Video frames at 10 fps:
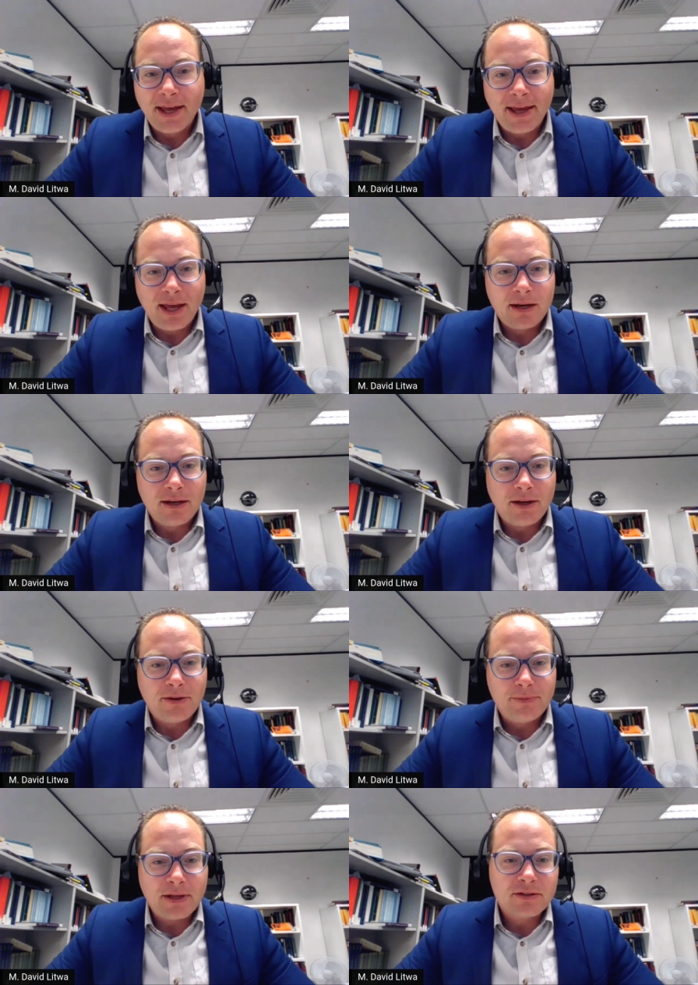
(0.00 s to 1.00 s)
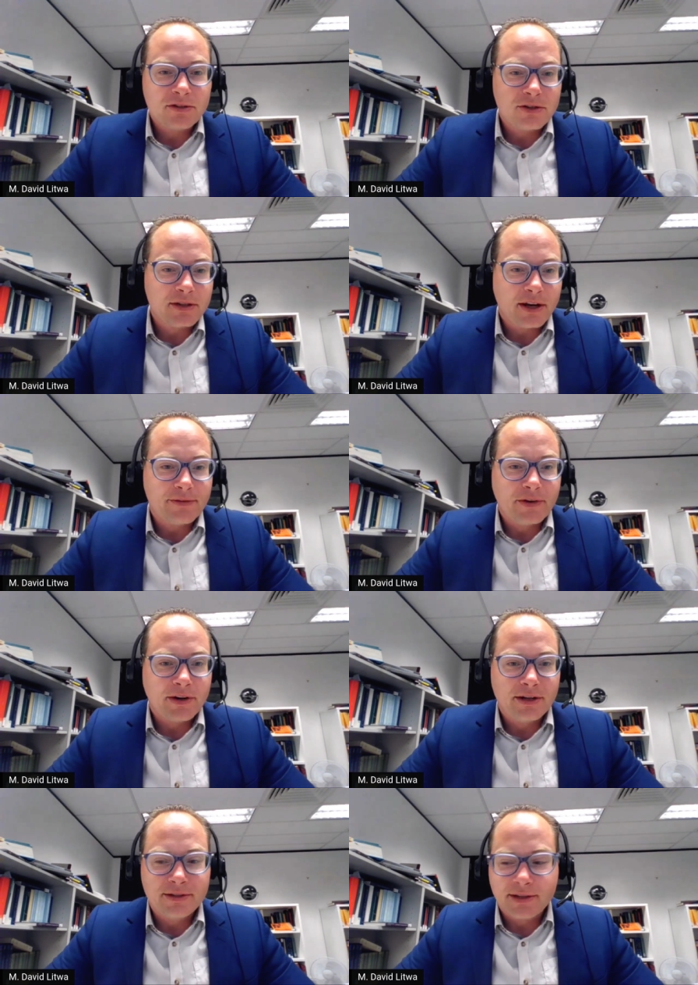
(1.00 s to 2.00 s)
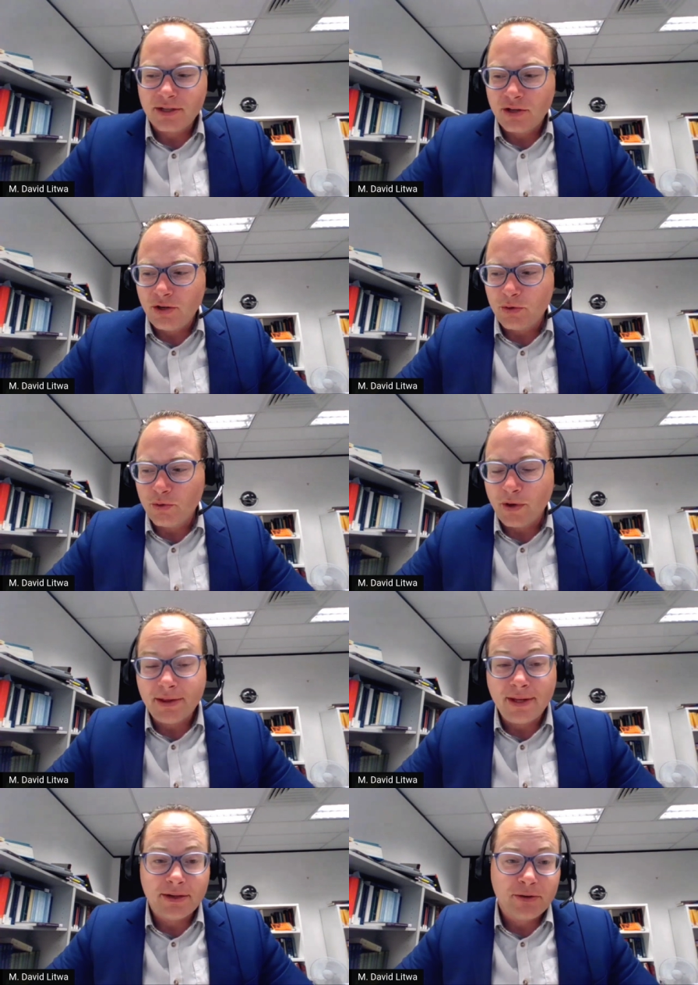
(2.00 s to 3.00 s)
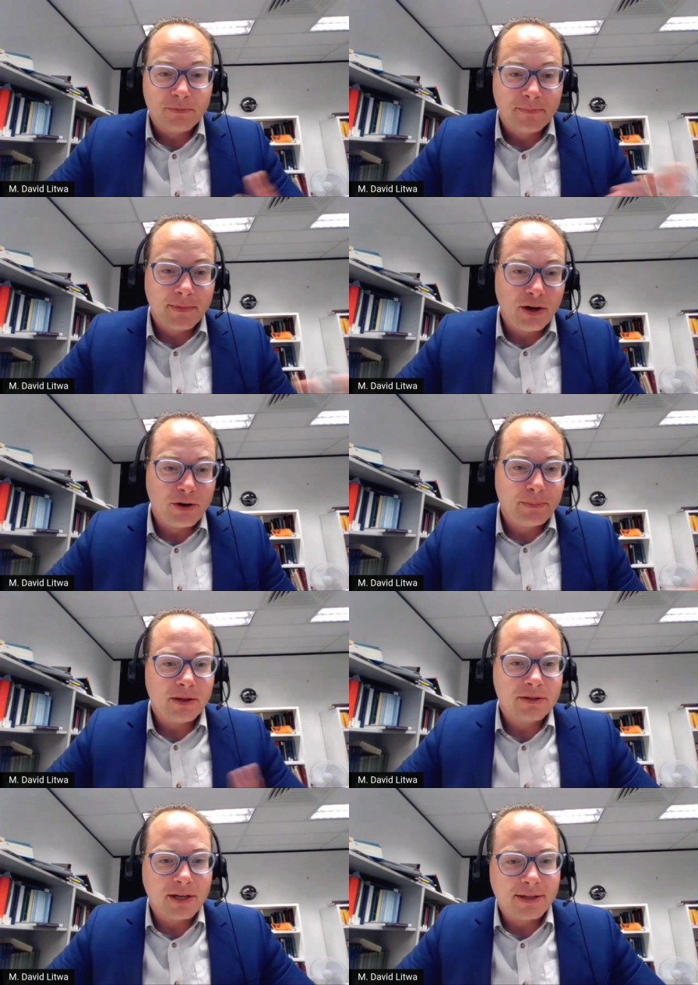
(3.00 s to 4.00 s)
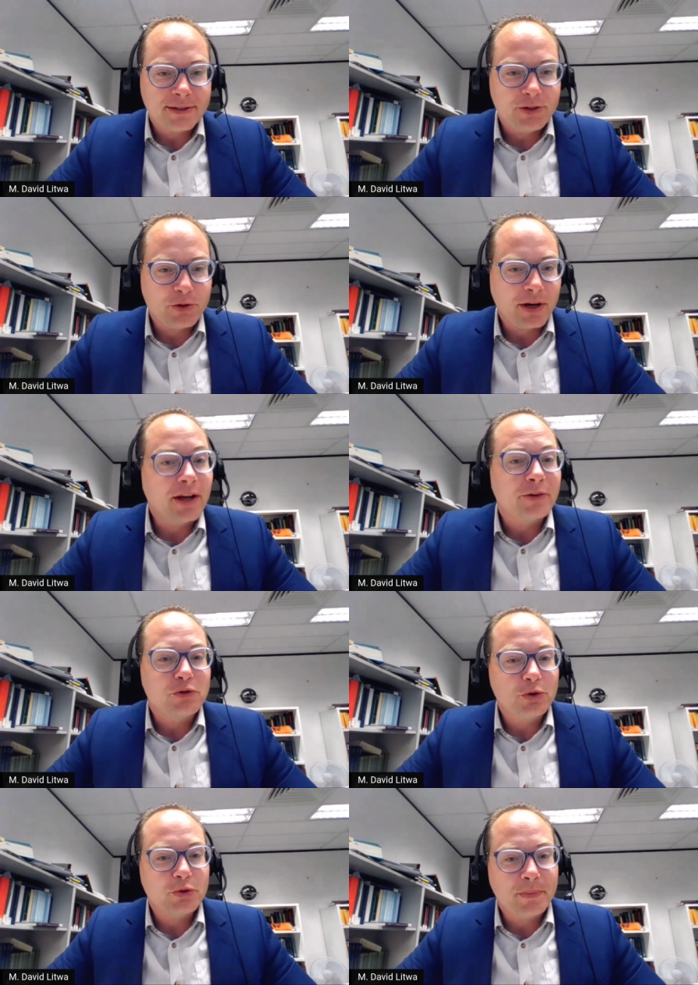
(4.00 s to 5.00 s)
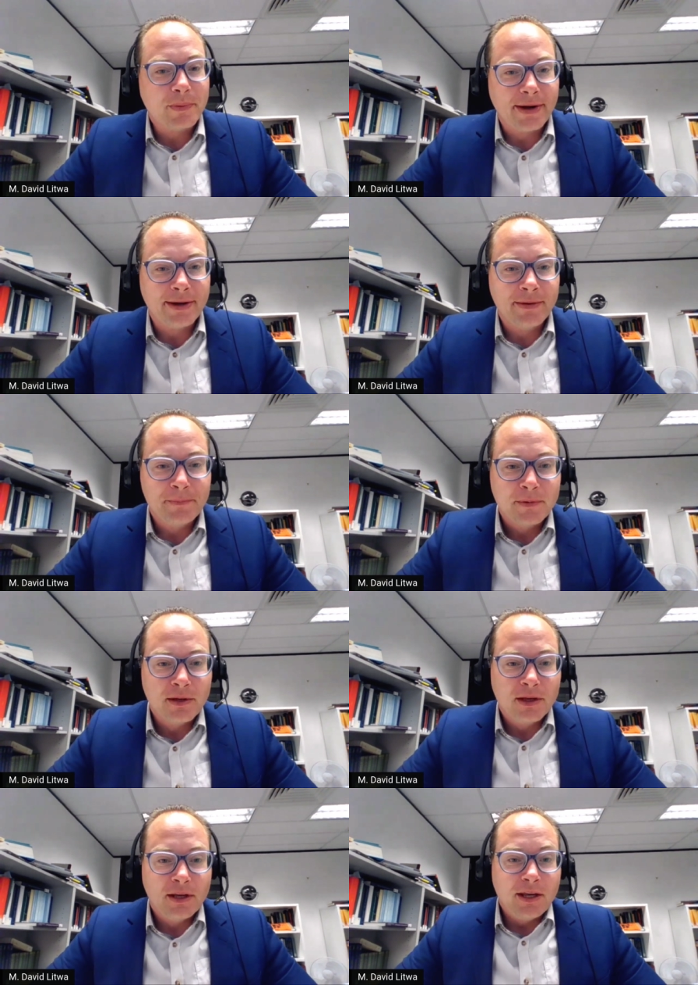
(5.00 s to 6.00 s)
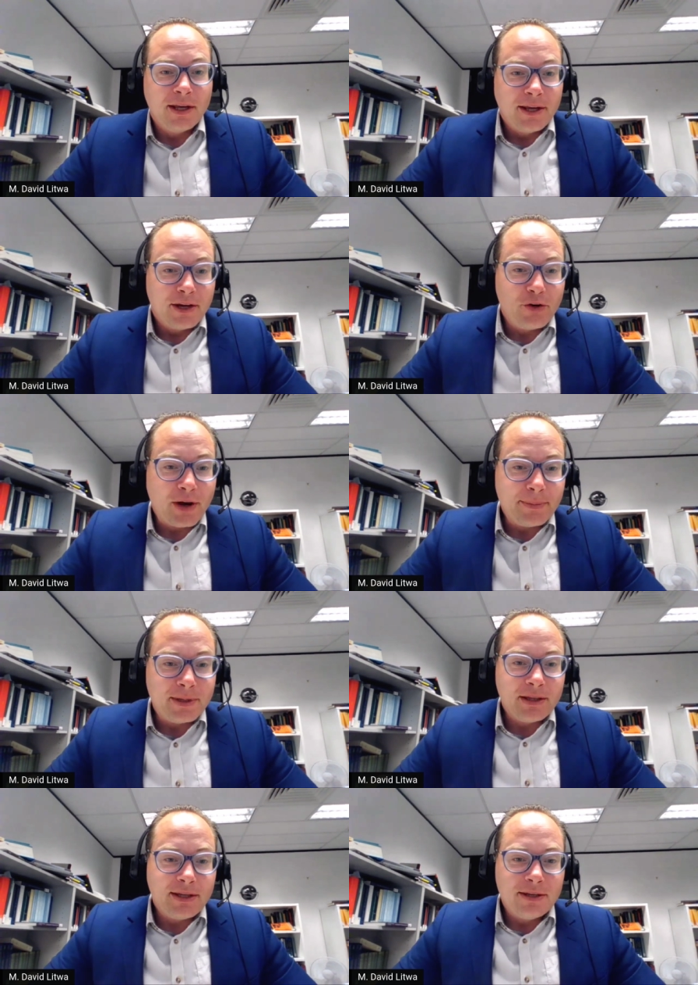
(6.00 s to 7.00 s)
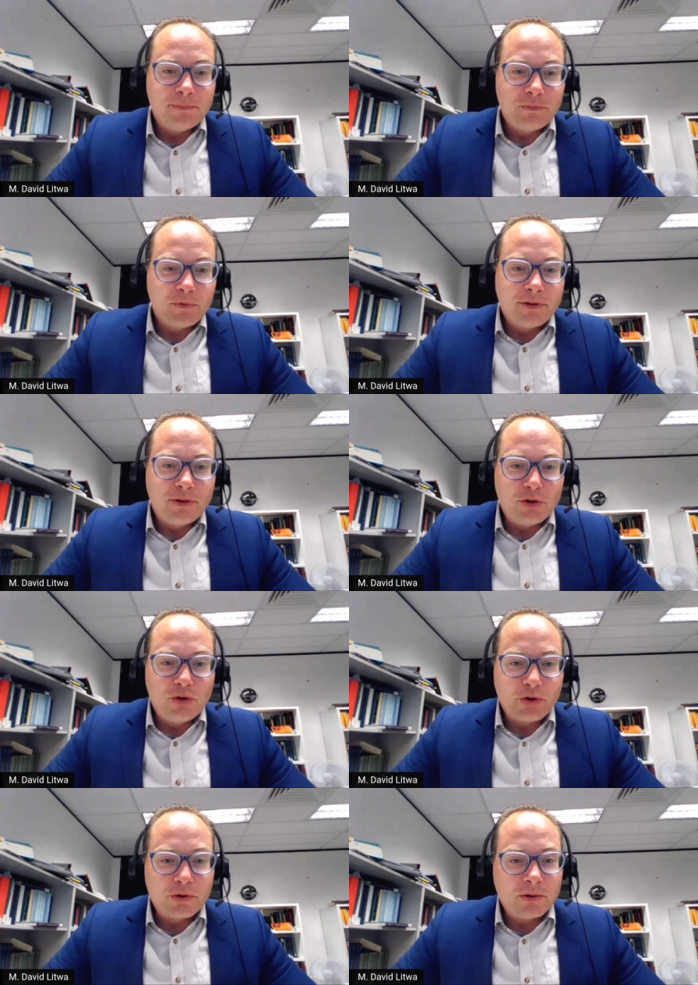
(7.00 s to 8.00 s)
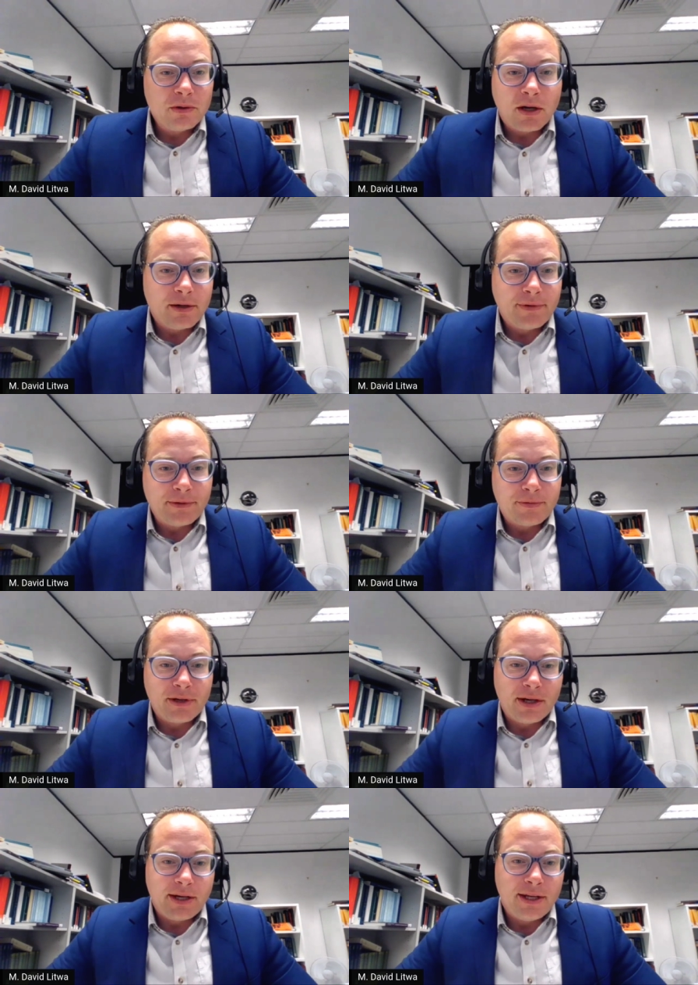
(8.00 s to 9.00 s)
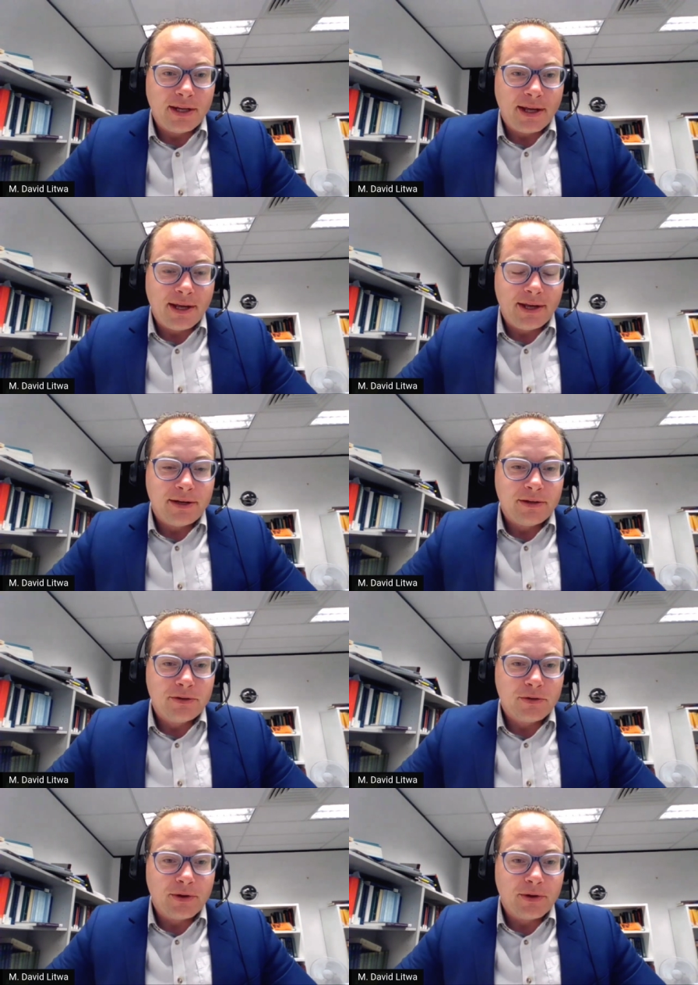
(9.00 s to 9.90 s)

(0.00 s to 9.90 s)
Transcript: And uh, that's just not a very nice thing to do. And then Hera plays a nasty trick on Zeus by grabbing the the girdle of Aphrodite and